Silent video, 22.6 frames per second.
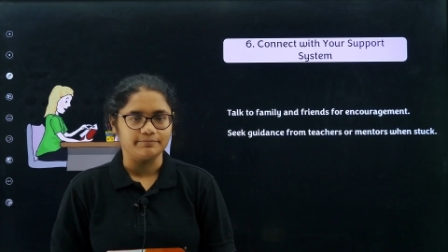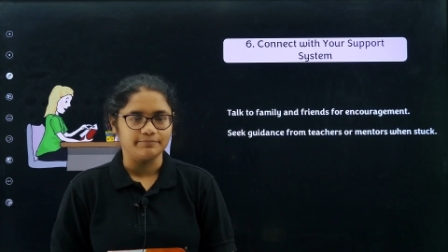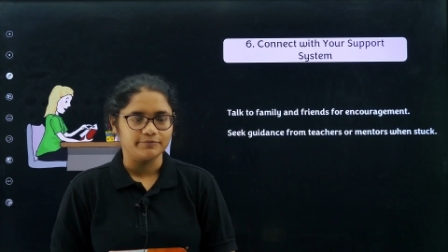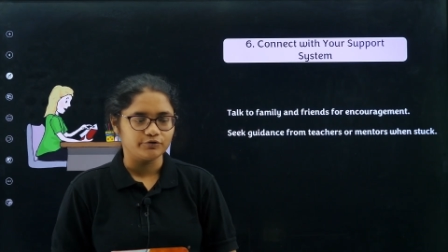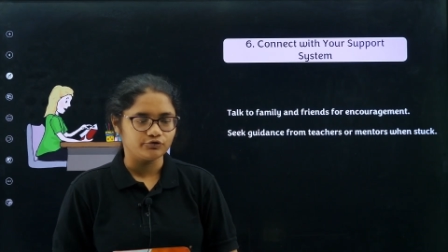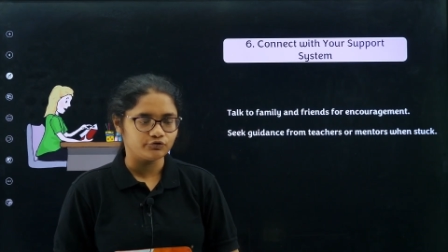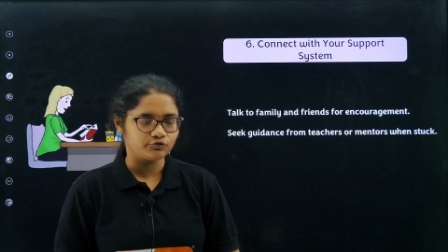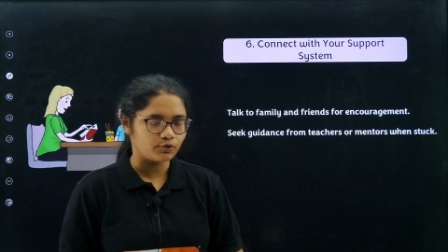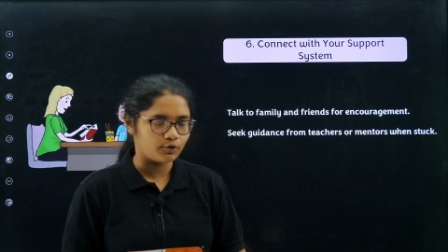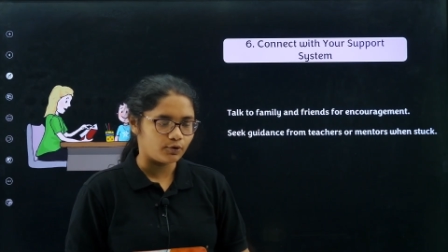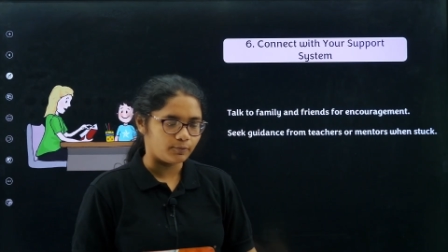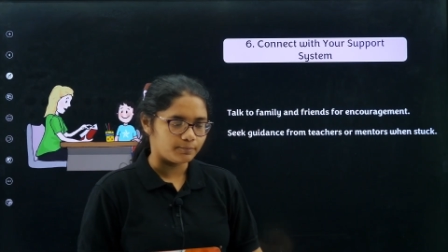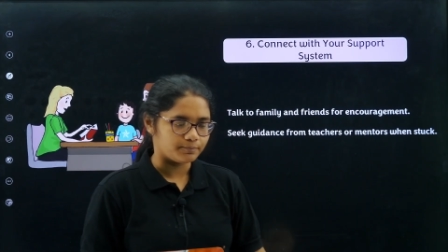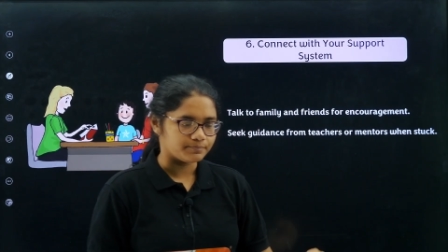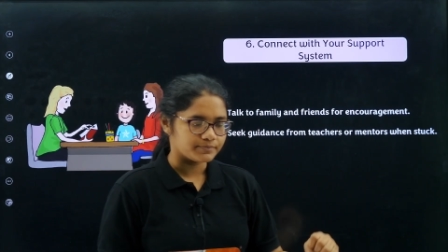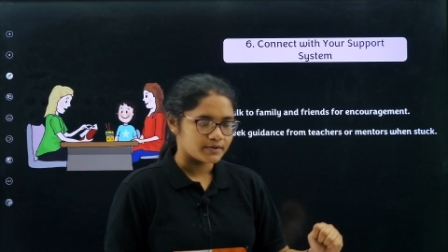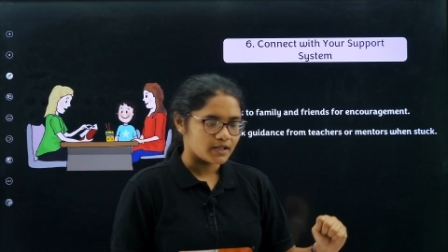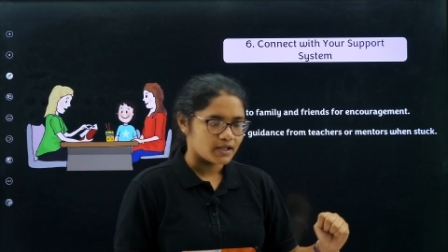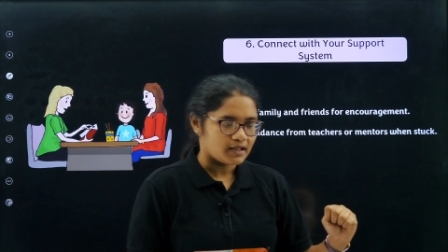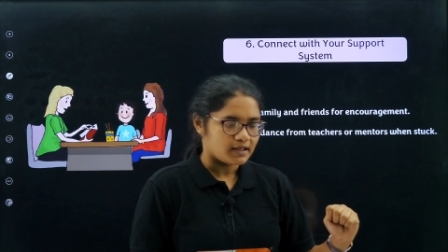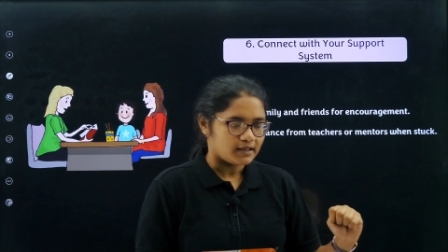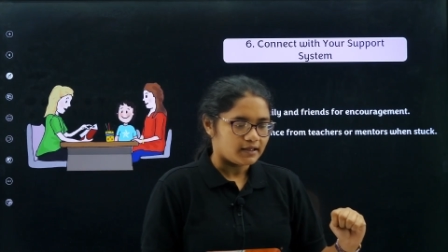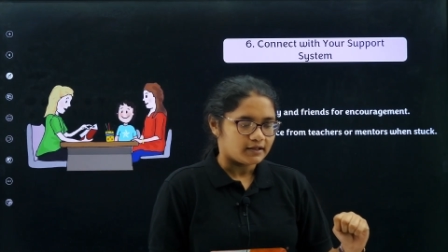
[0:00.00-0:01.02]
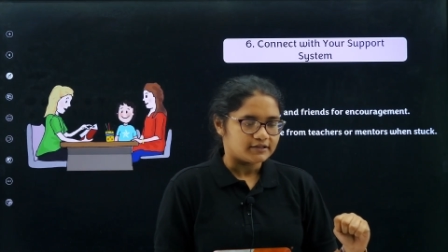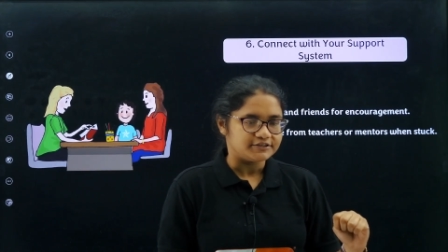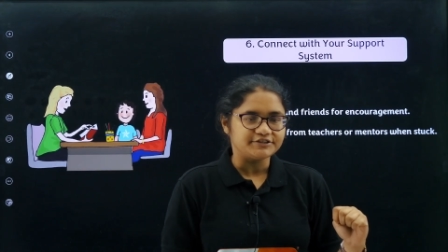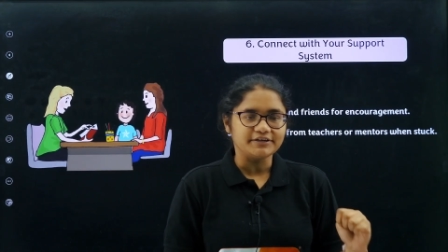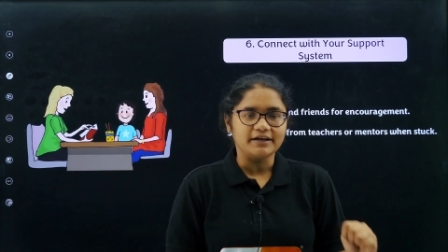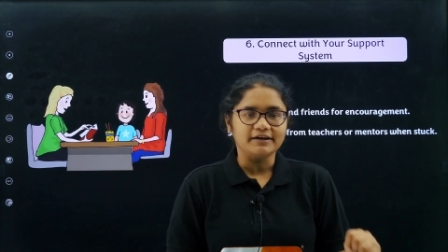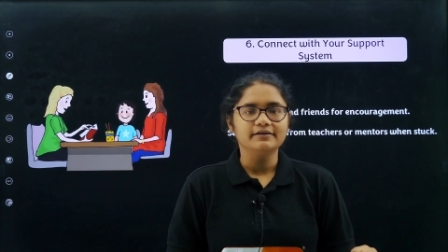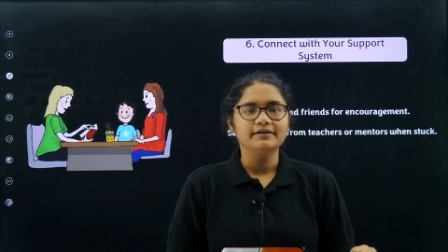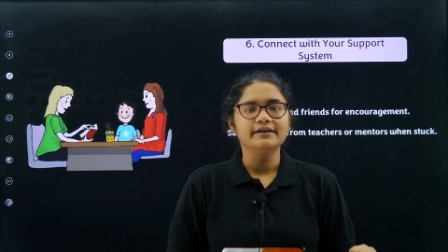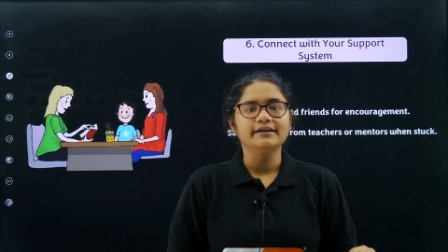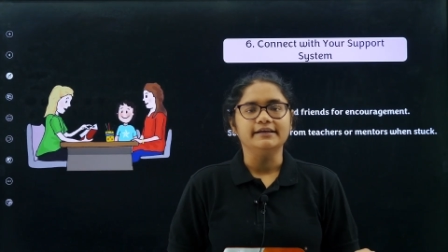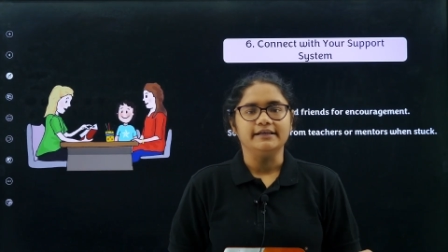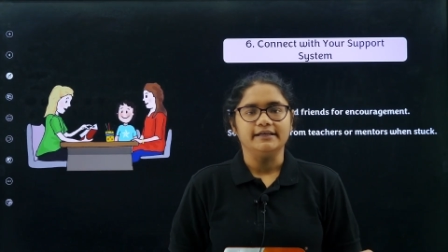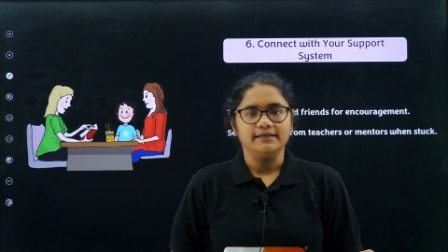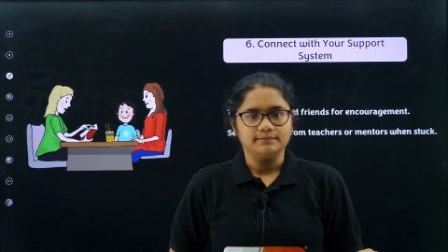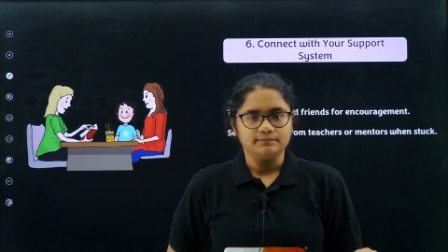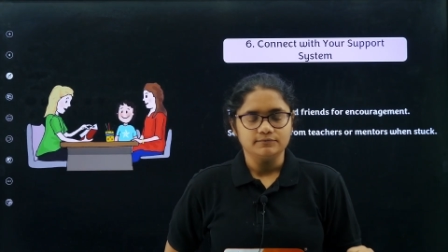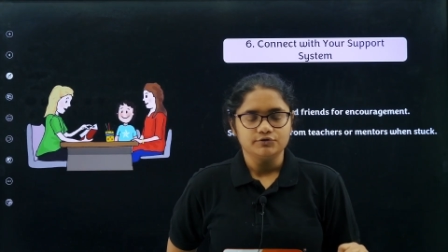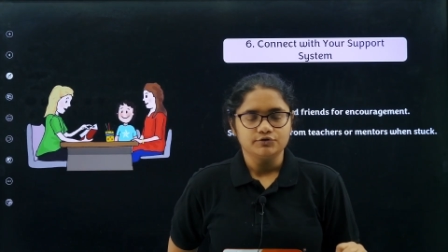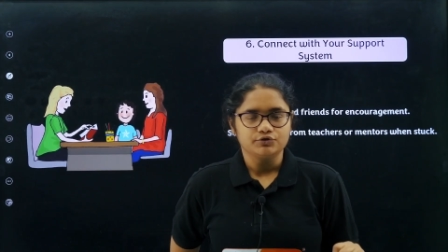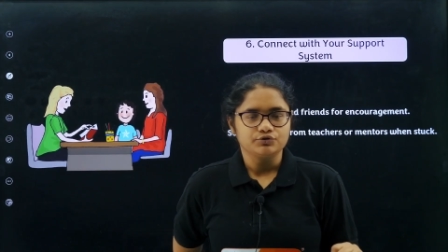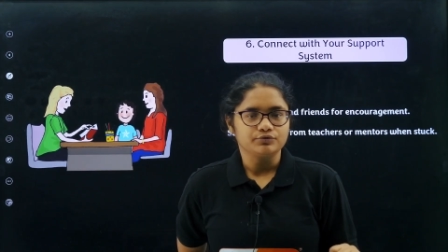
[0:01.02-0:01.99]
So generally
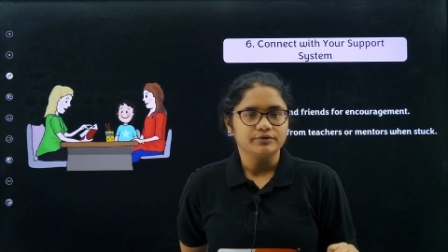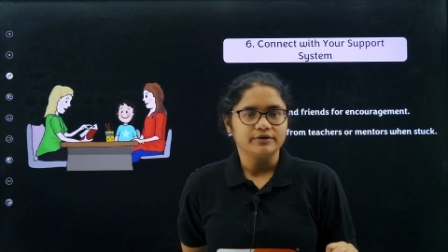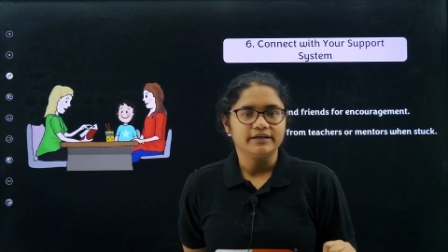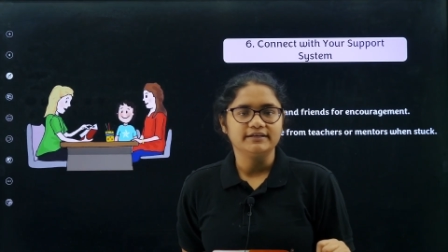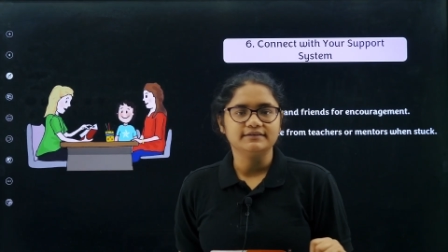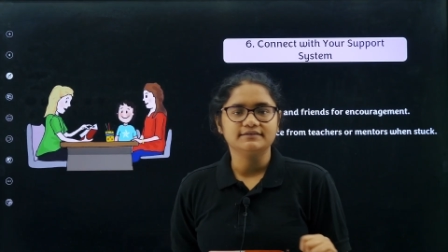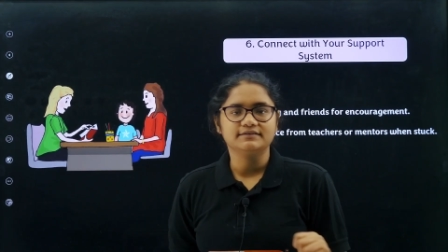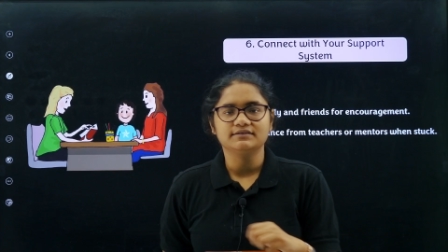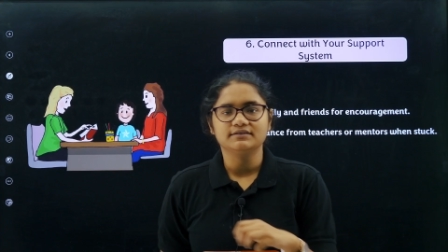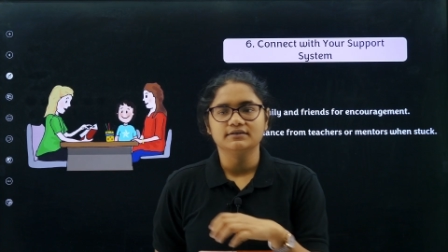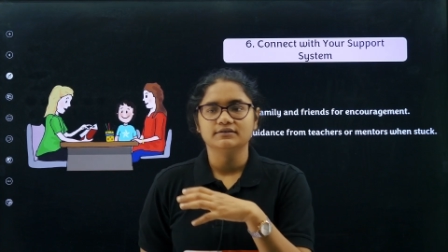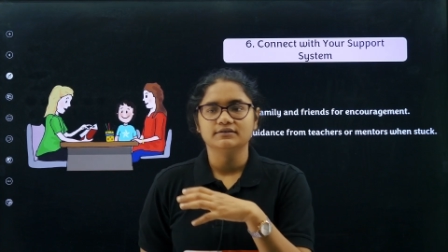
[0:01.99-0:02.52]
students'